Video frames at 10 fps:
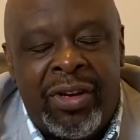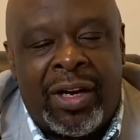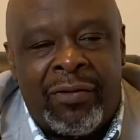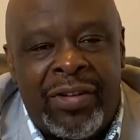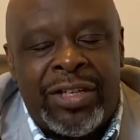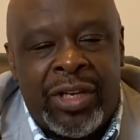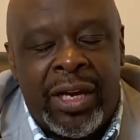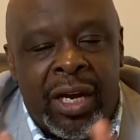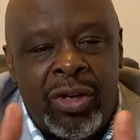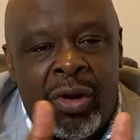You're confessing,
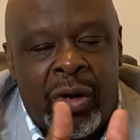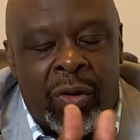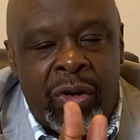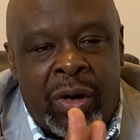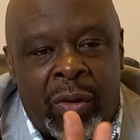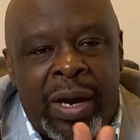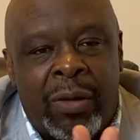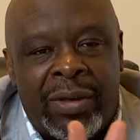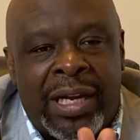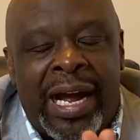you're, you're agreeing
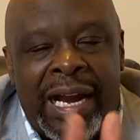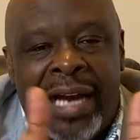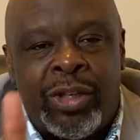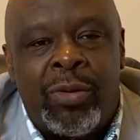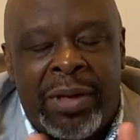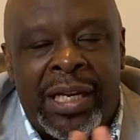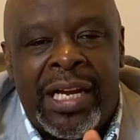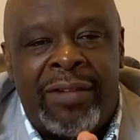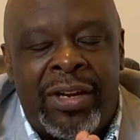with God, I do believe.